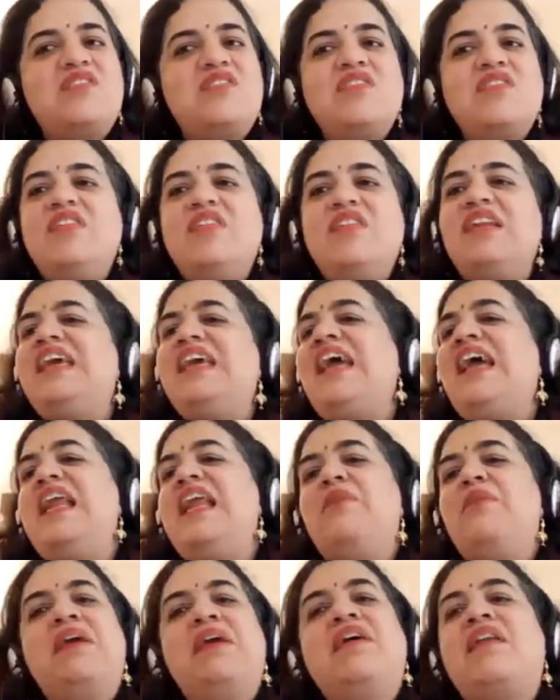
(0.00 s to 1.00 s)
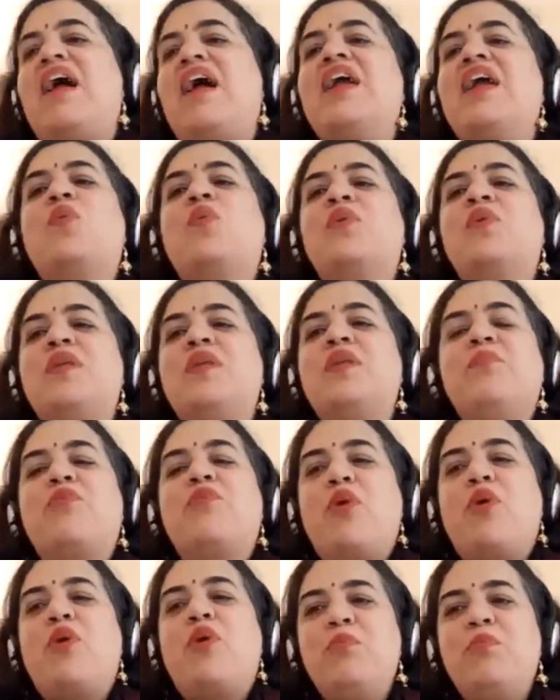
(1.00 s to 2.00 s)
really helping client with a
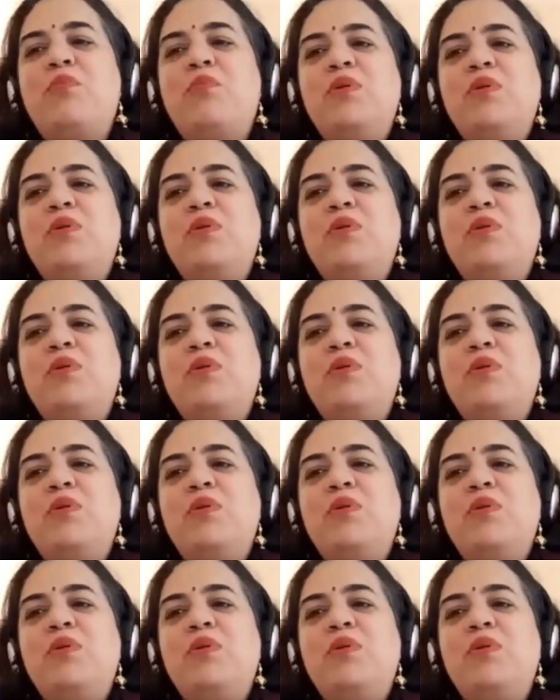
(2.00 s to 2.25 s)
problem.